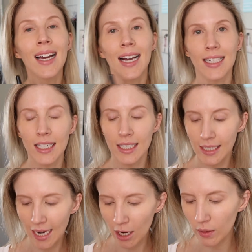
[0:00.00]
I did an
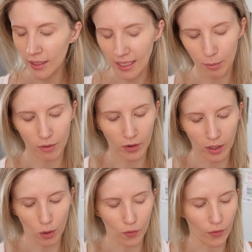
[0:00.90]
entirely separate
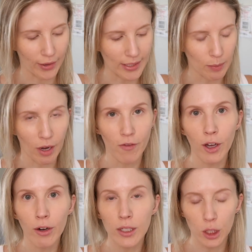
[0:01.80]
video for this, but I
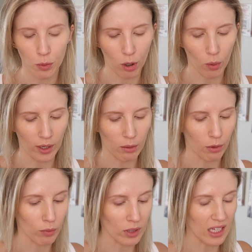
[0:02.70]
figured since we're going in
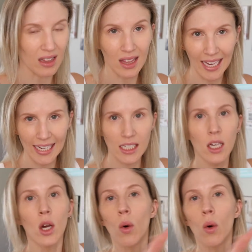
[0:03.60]
with really light